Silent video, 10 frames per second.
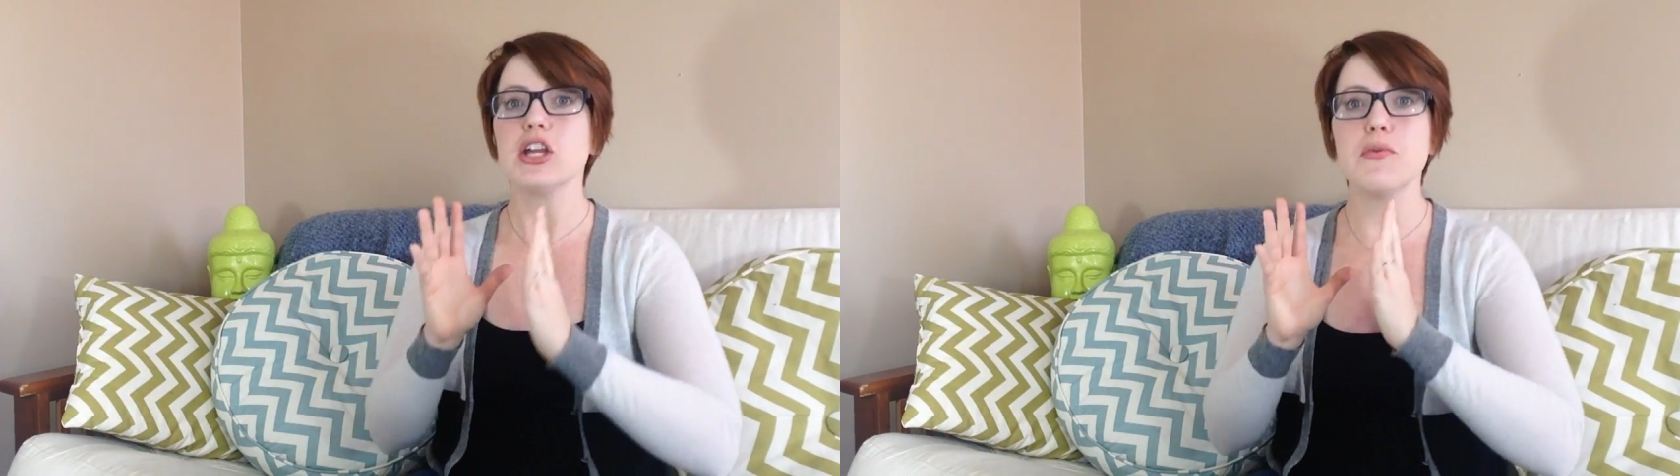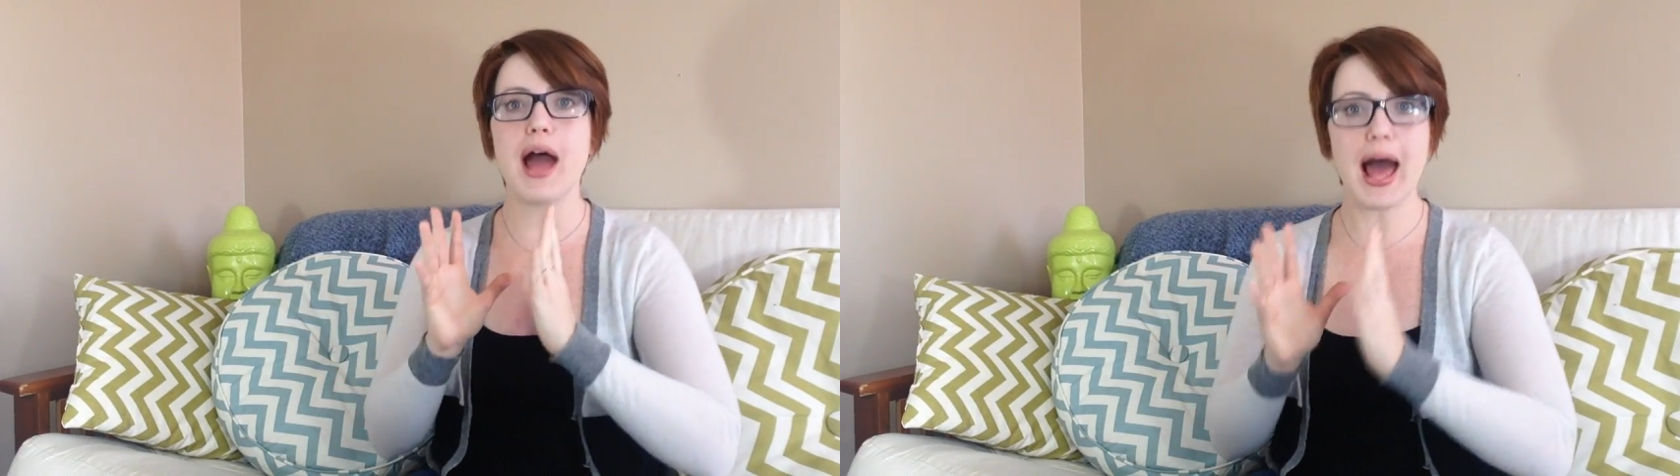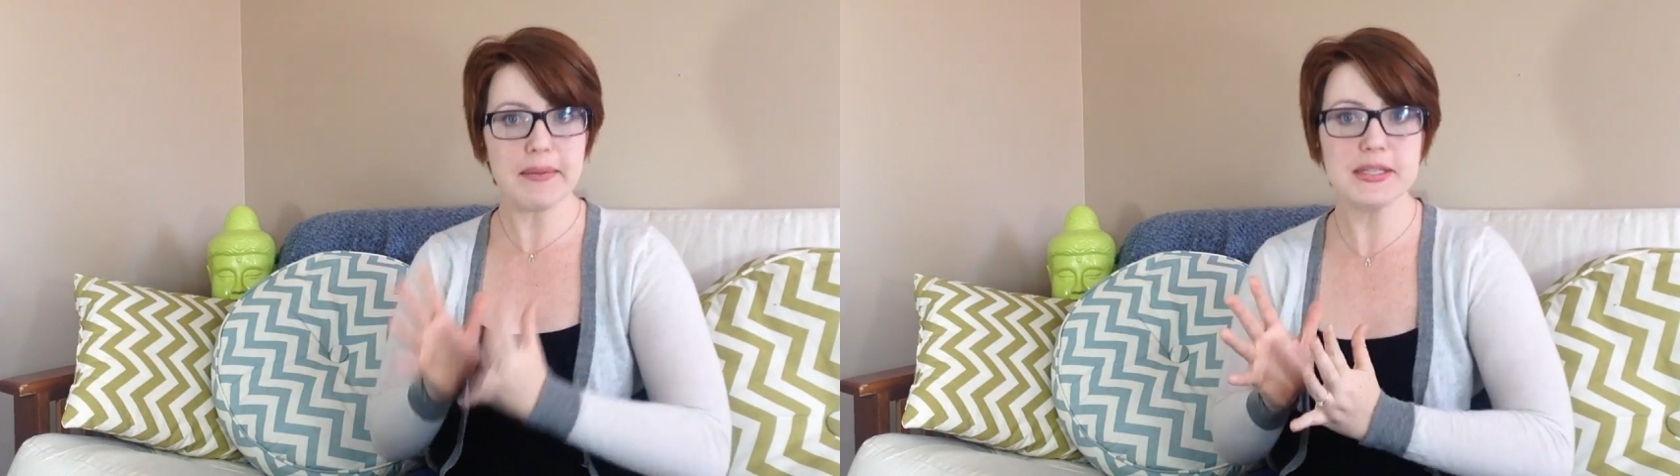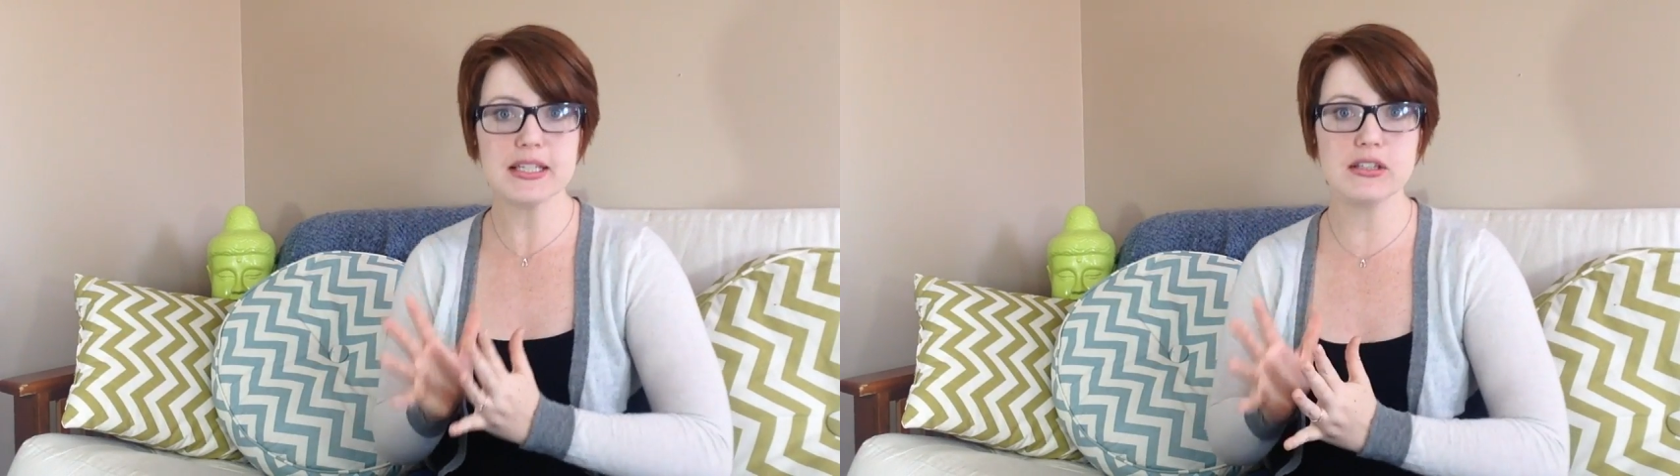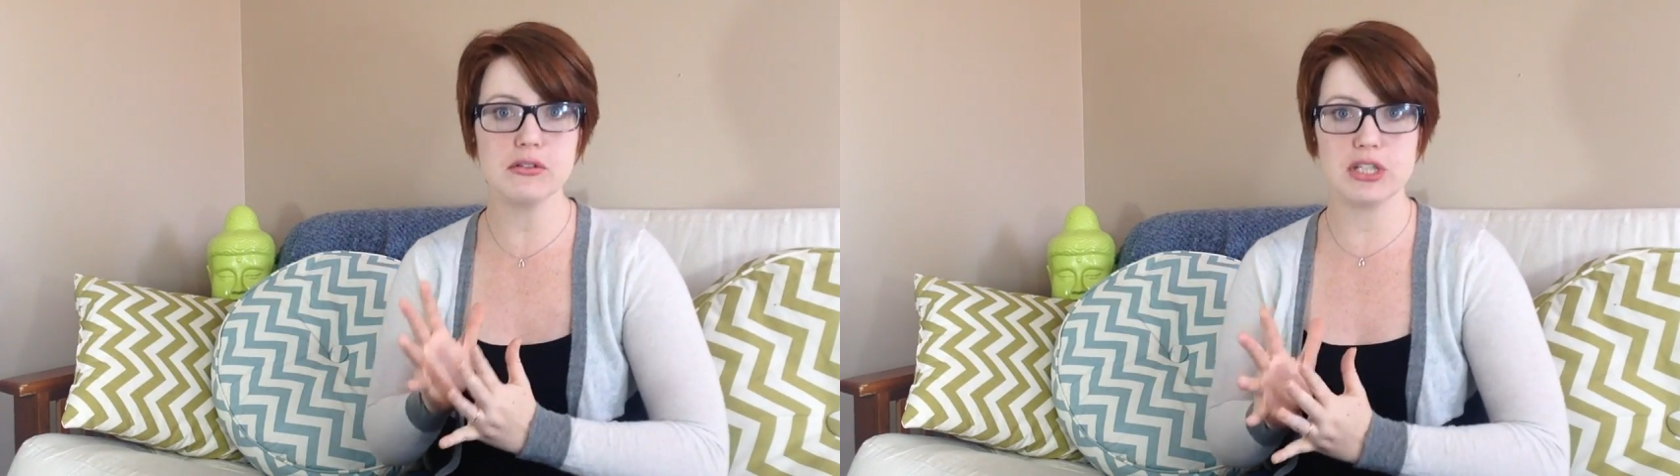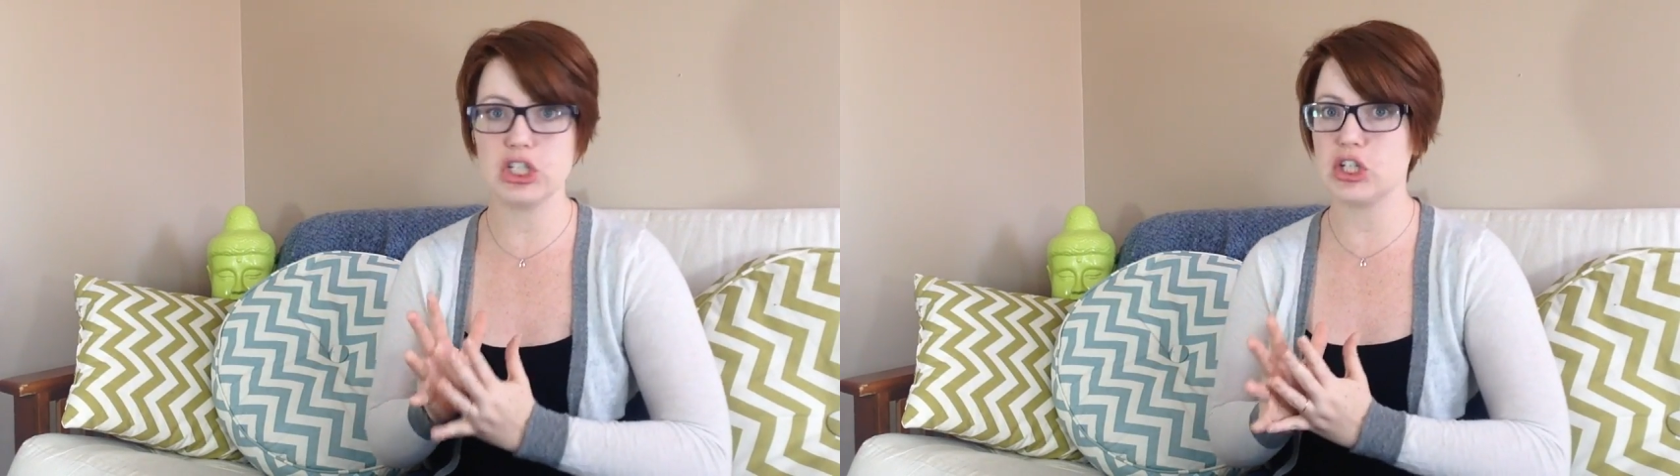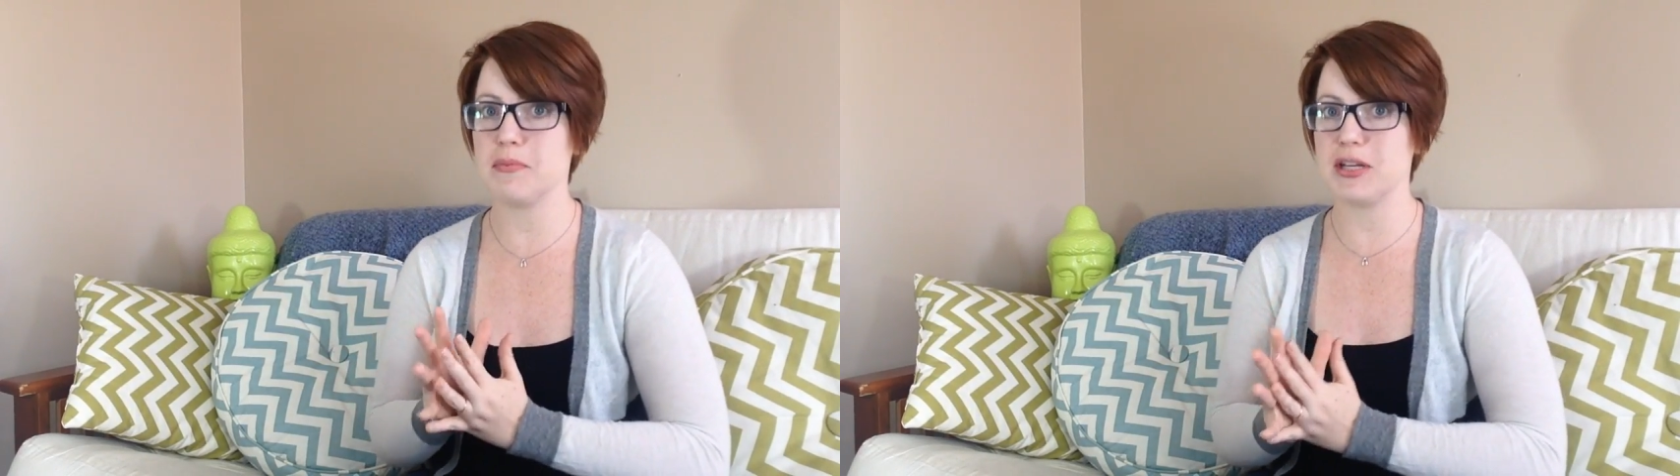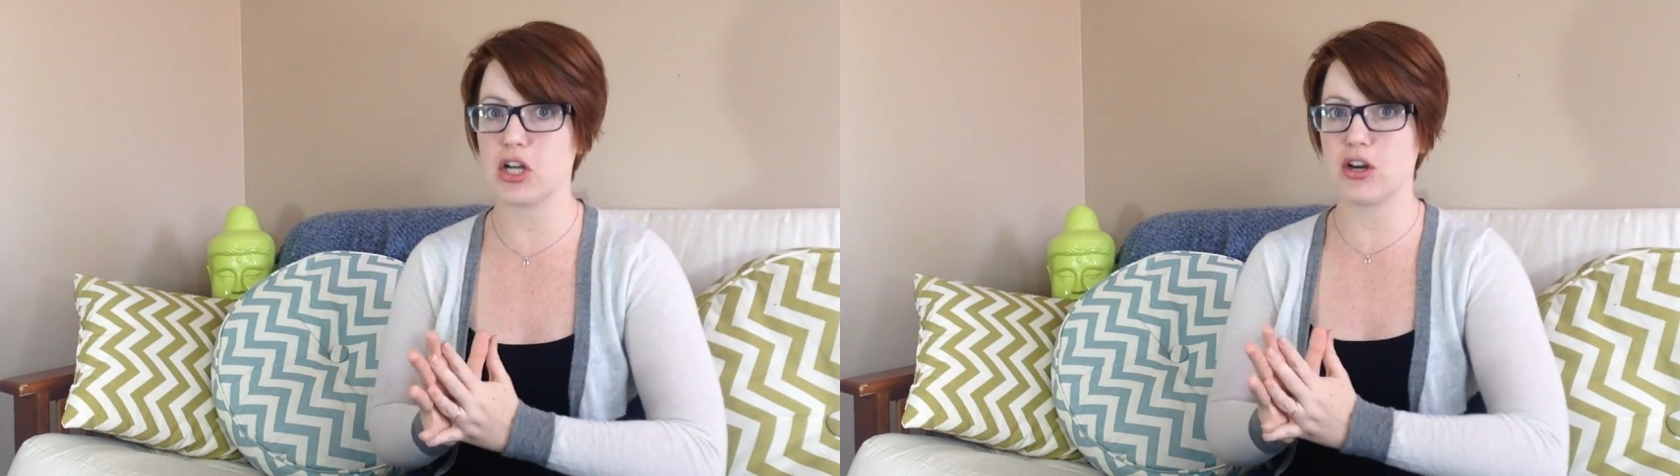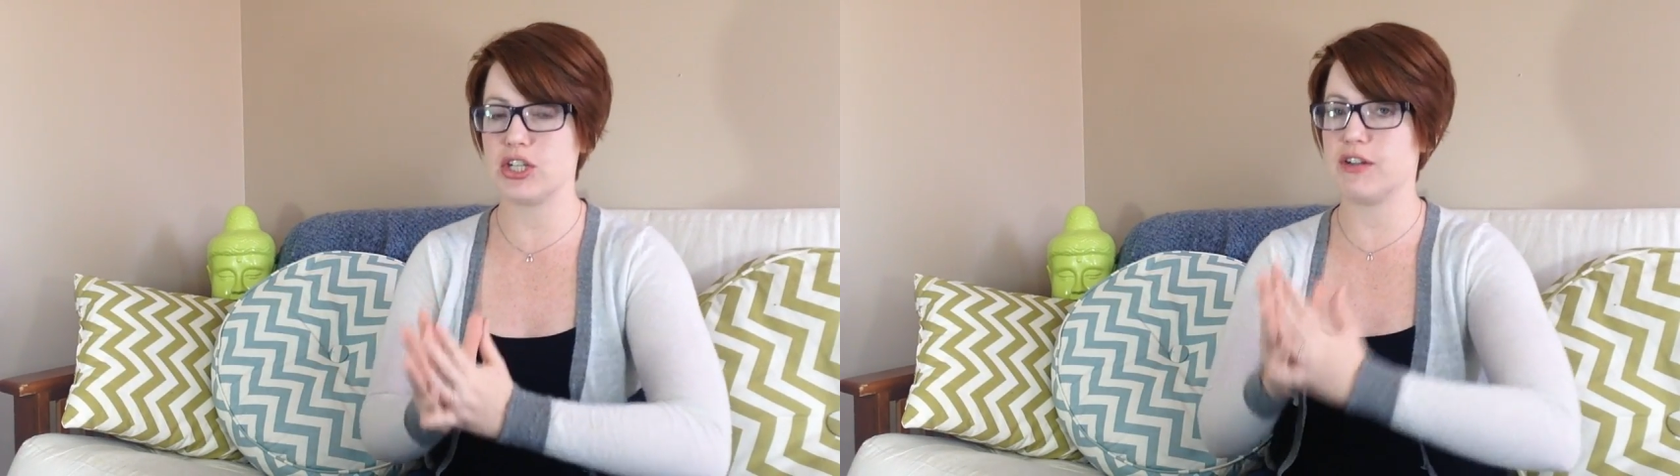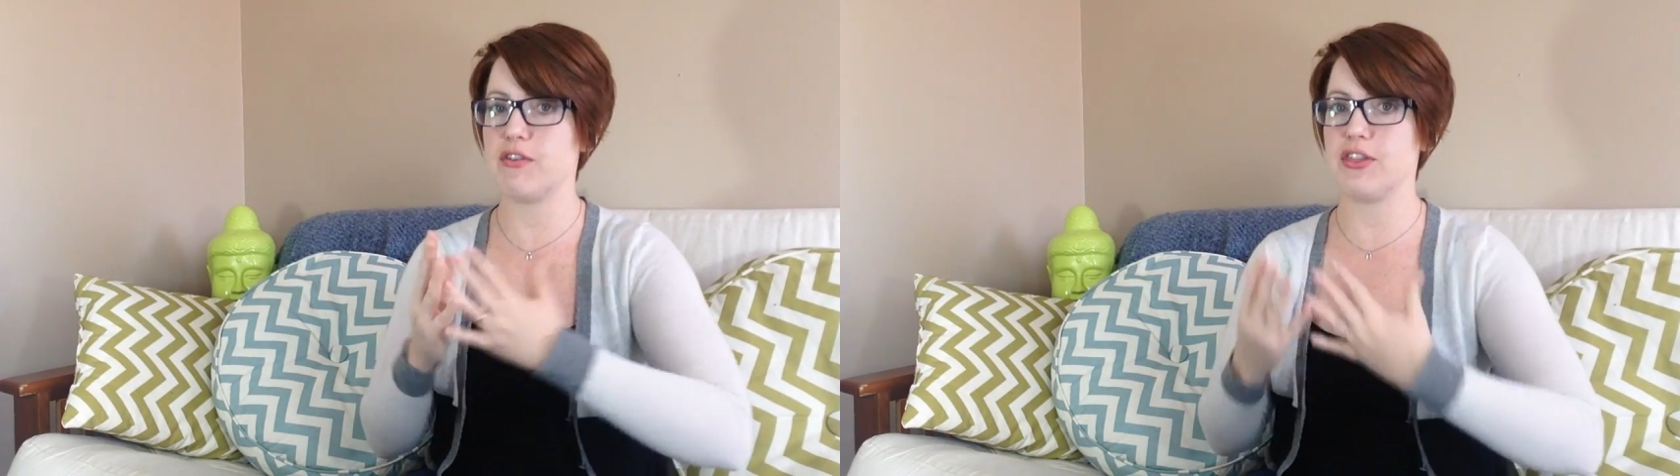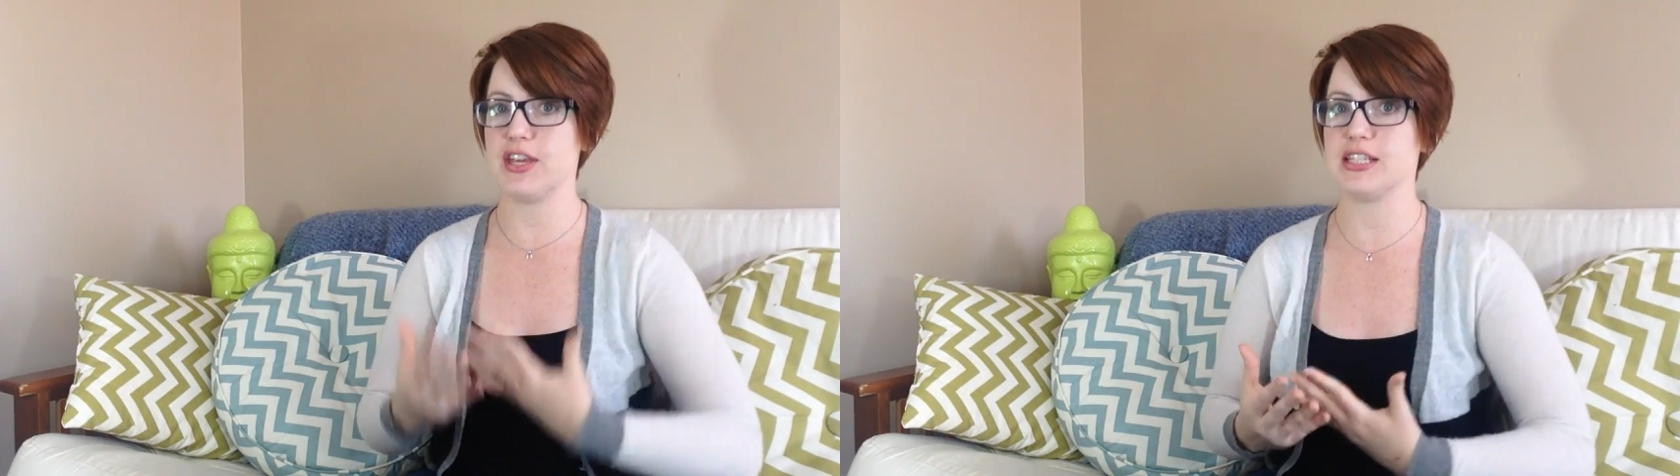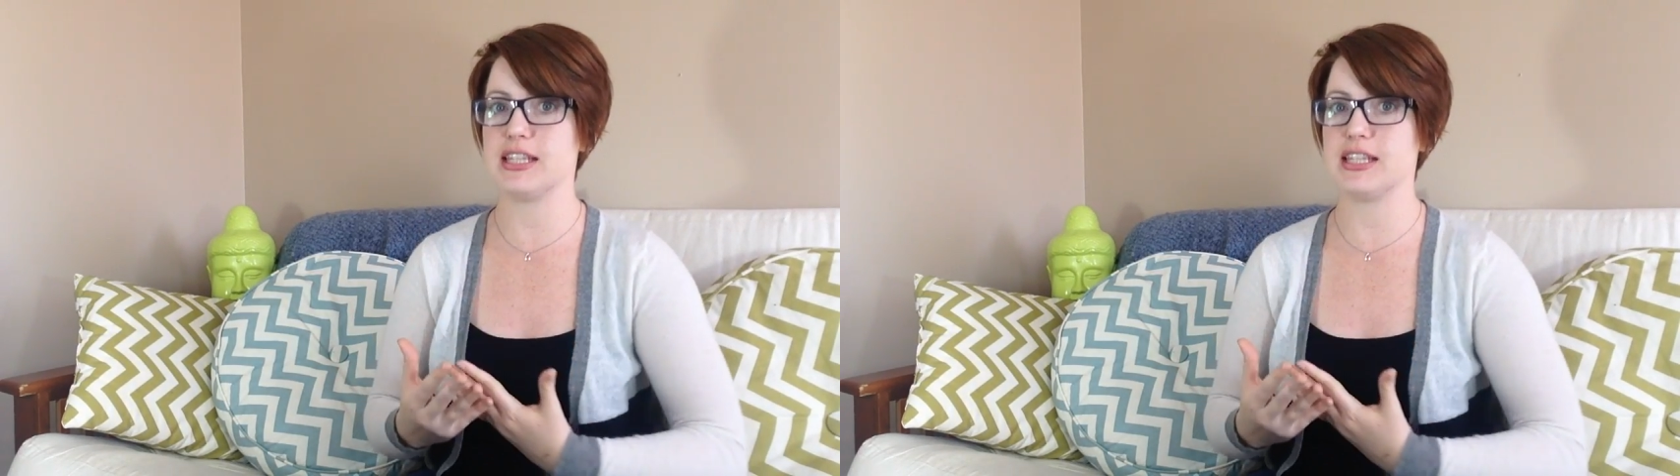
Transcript: You absolutely should be charging for things